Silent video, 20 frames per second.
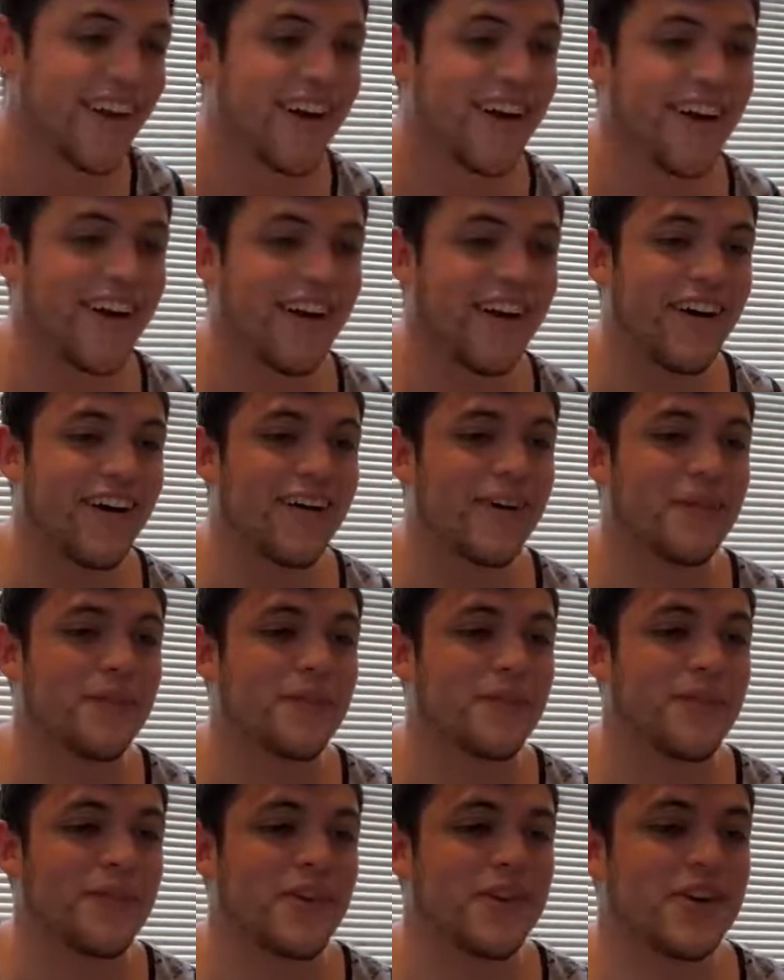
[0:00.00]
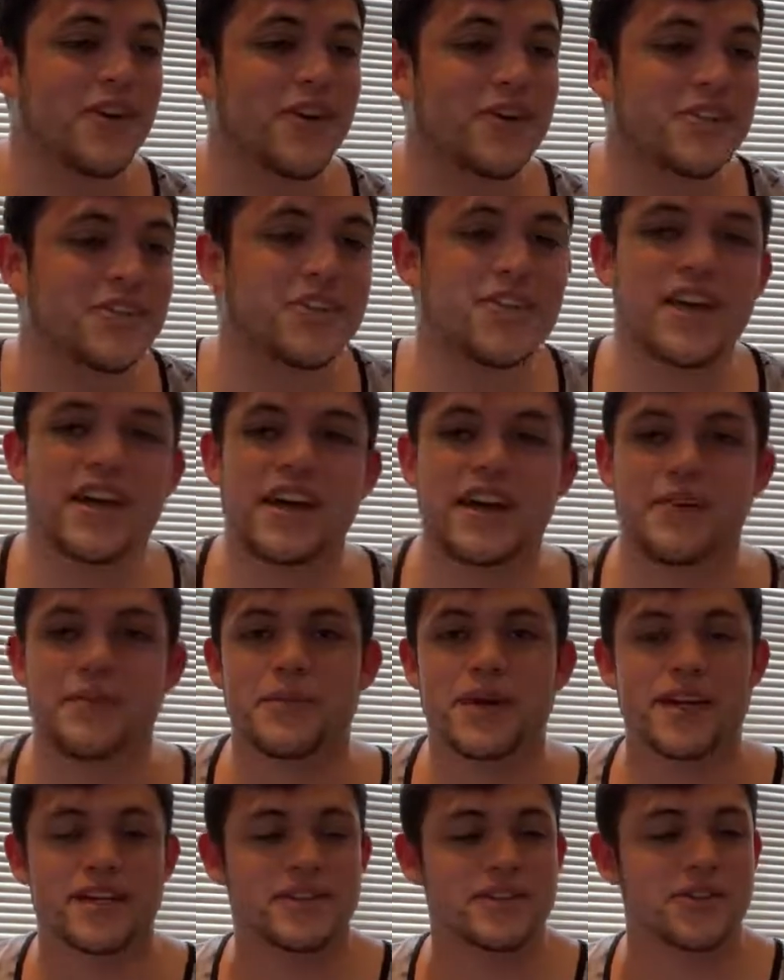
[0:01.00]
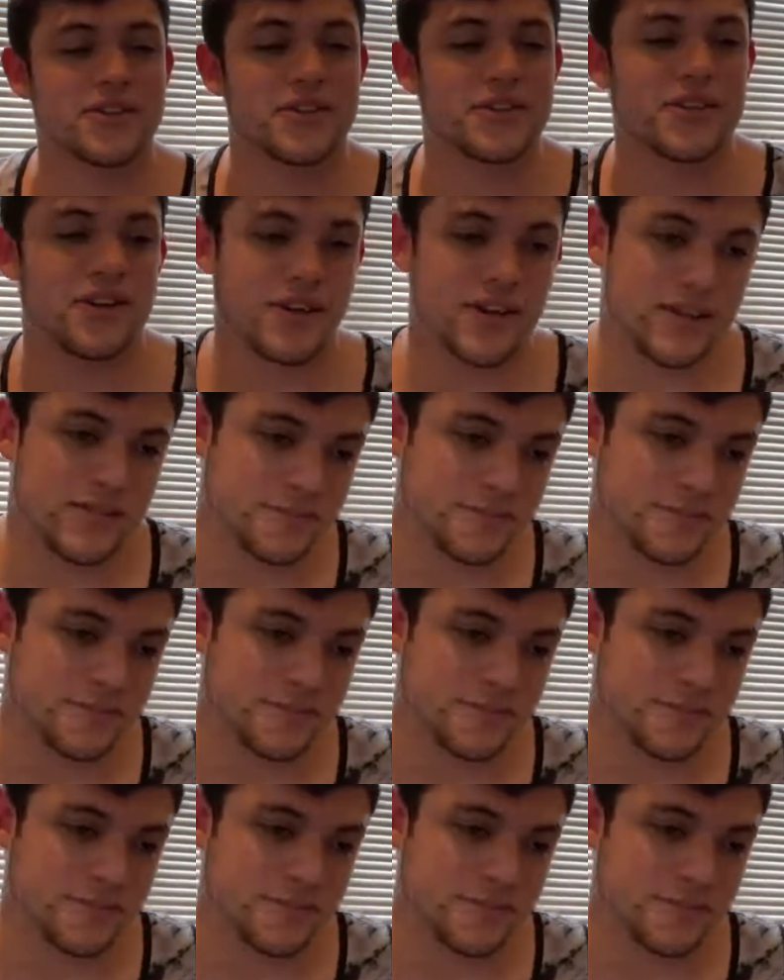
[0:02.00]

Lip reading: No, so yeah, back to it.